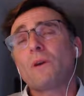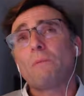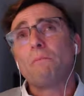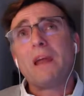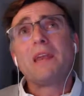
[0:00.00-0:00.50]

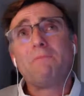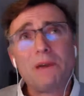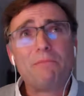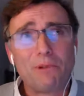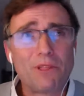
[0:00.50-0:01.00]
many
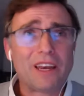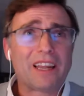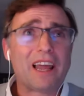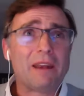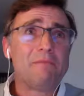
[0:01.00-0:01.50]
people that
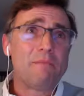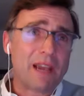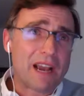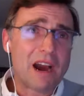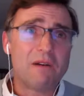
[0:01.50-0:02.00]
can
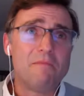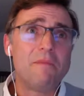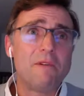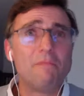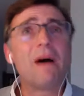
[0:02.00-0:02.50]

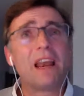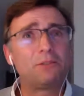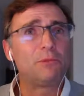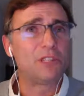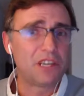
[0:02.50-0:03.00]
become the
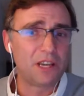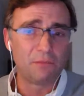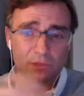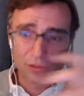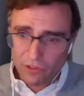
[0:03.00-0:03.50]
management
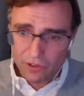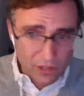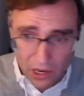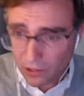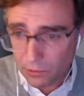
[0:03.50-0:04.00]
teams of the
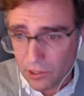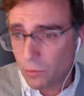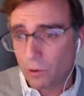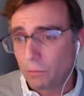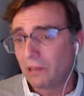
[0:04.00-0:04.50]
startups that
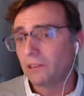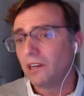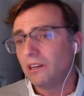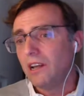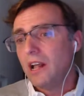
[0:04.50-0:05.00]
we're building,